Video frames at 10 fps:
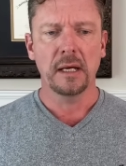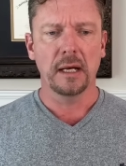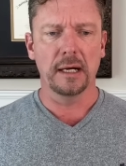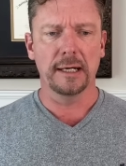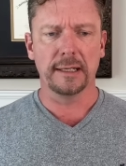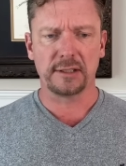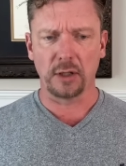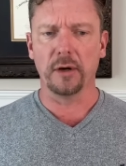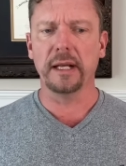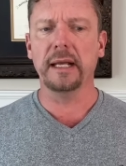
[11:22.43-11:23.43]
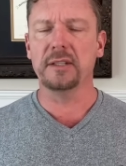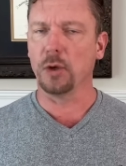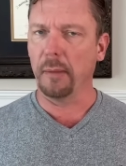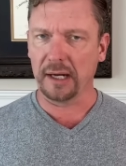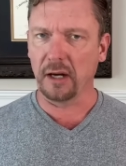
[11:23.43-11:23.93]
uh, sardines or
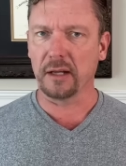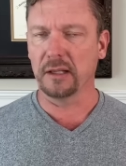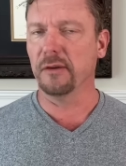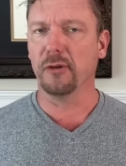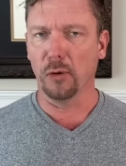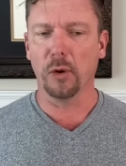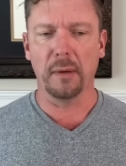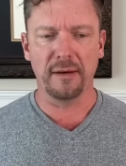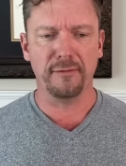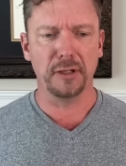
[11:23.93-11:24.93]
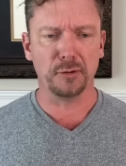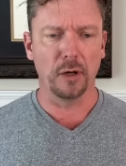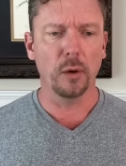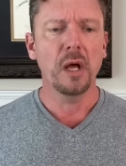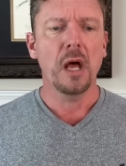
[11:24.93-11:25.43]
my cod liver or my fish
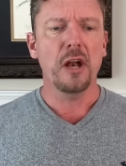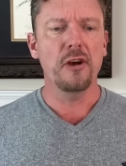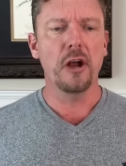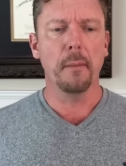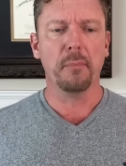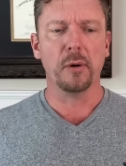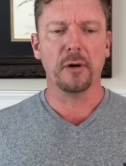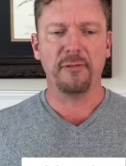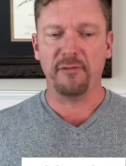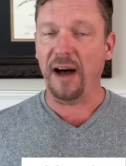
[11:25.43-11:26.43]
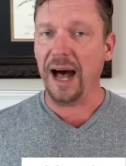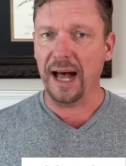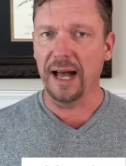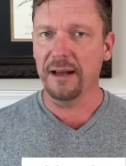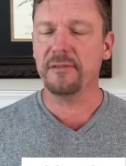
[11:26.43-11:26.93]
roe. Number
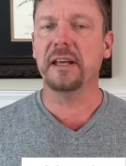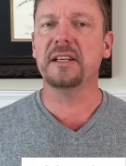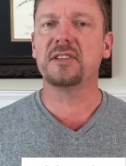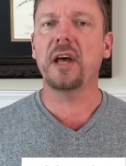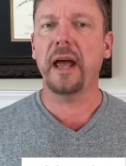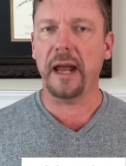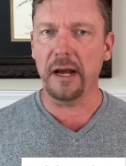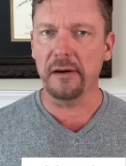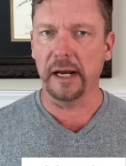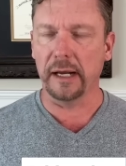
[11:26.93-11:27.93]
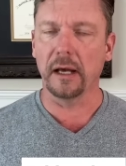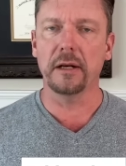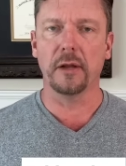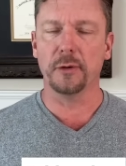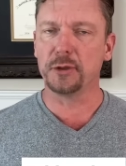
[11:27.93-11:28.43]
five is herring,
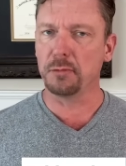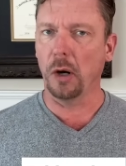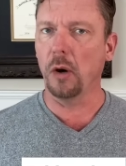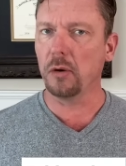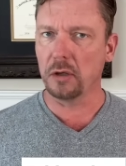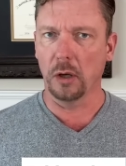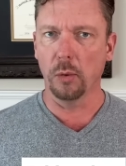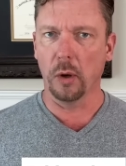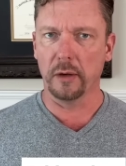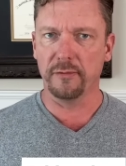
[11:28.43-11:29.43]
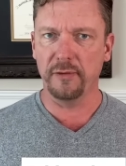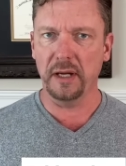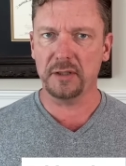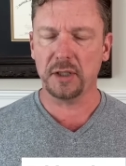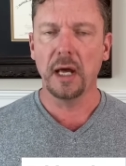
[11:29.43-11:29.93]
another small cold water
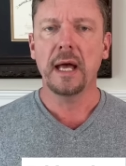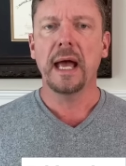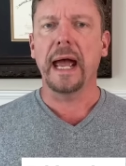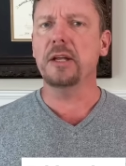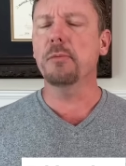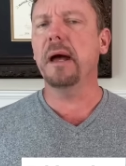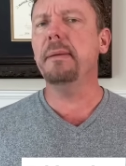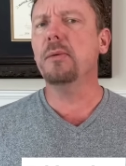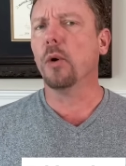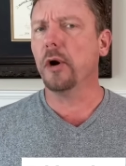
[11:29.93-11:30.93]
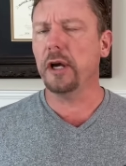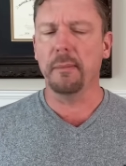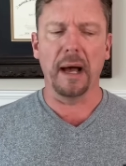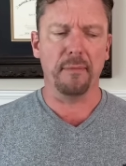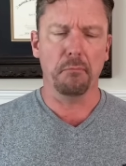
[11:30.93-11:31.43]
fish. And you may be worried
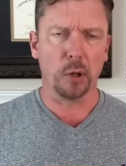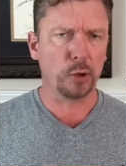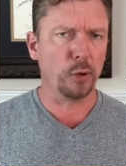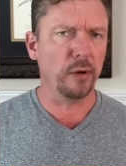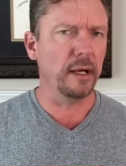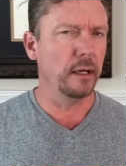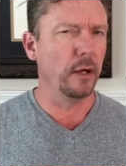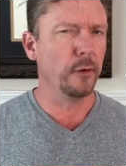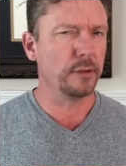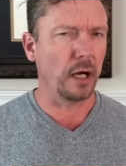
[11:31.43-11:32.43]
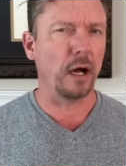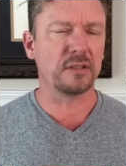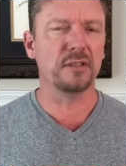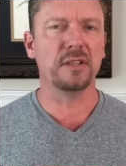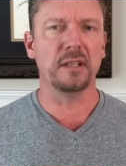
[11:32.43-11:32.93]
about mercury and other
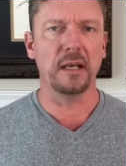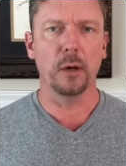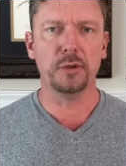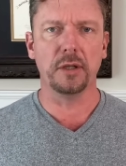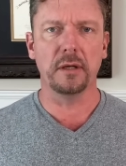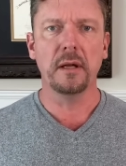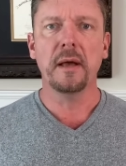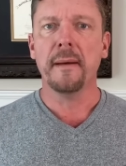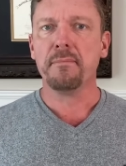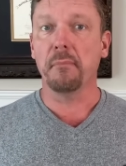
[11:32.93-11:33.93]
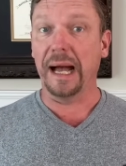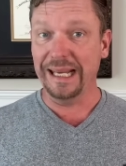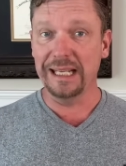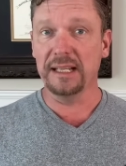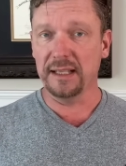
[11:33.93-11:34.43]
toxins in the ocean by
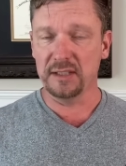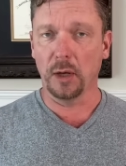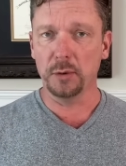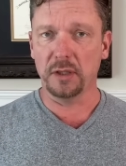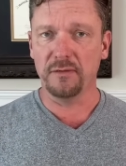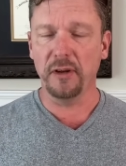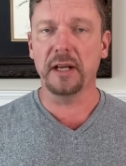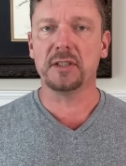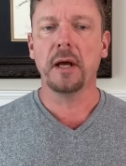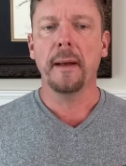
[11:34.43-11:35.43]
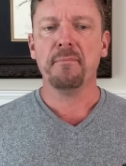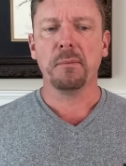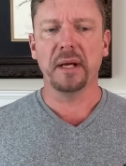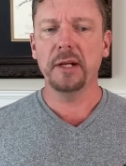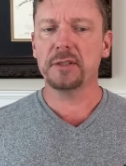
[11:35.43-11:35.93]
eating these ocean fish.
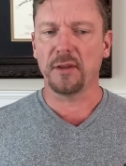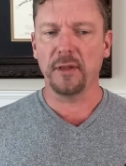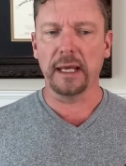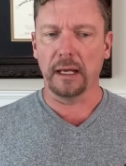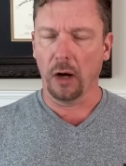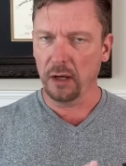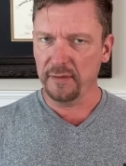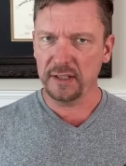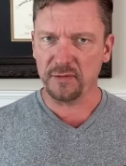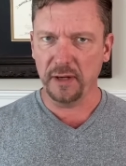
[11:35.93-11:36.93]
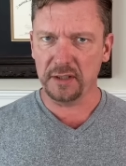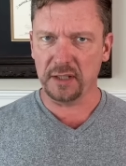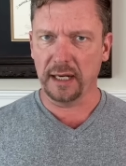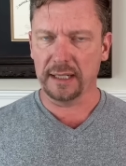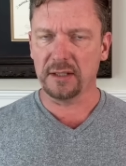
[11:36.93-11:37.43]
But here's the thing, all these fish
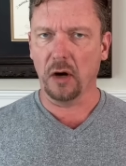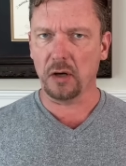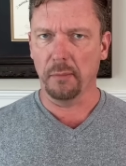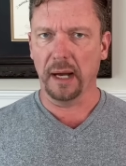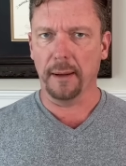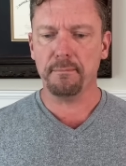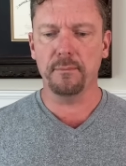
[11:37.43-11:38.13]
that I talk about